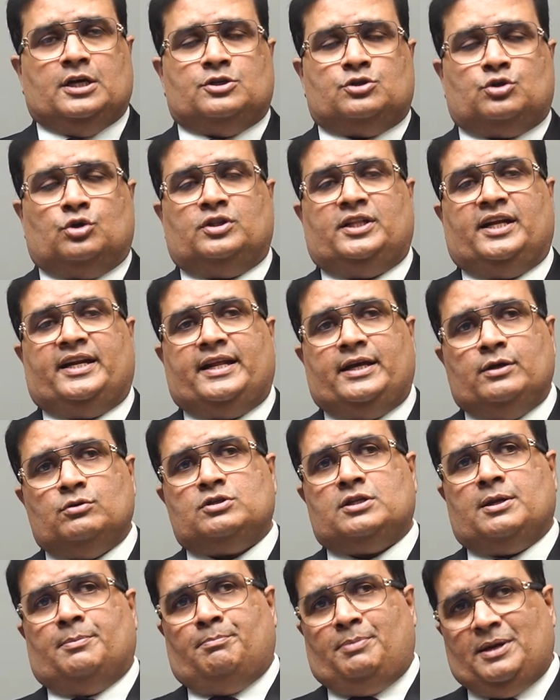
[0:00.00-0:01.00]
So that
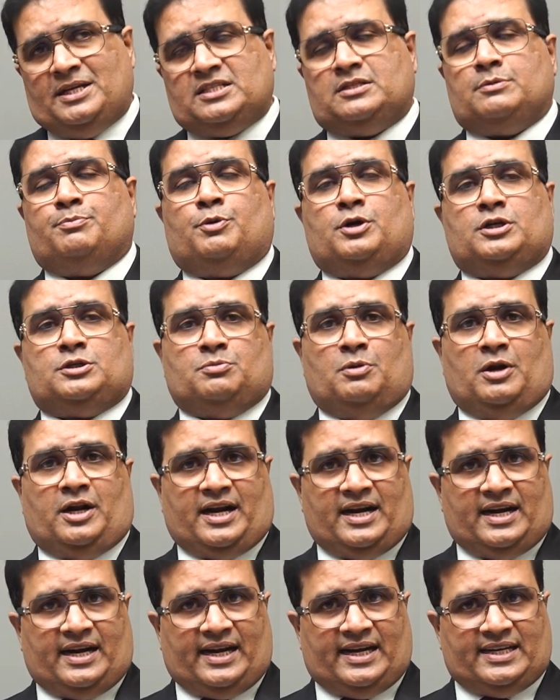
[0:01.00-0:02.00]
gives the best possible
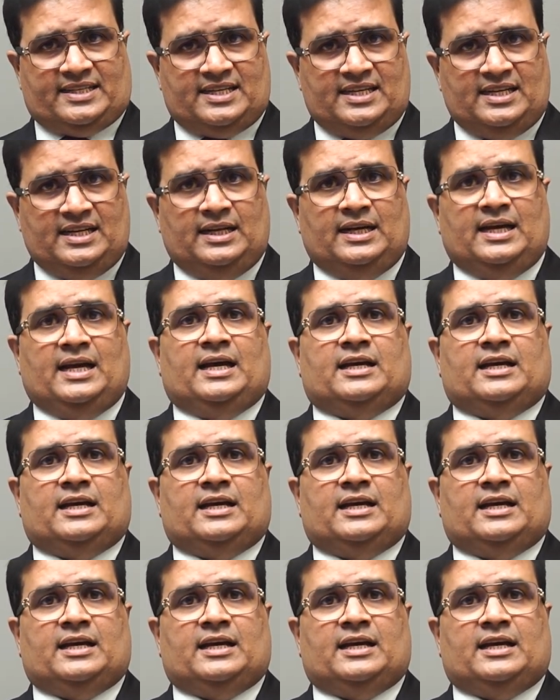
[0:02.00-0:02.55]
contraction.